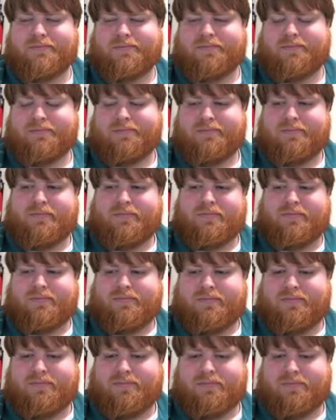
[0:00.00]

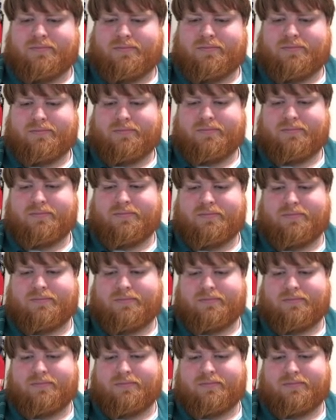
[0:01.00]

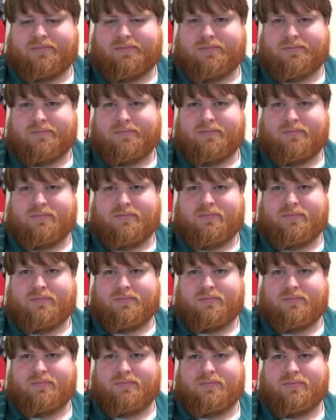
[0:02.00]

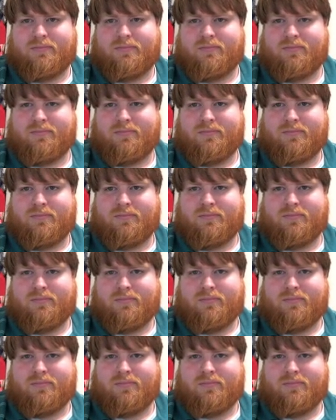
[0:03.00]
This person isn't speaking.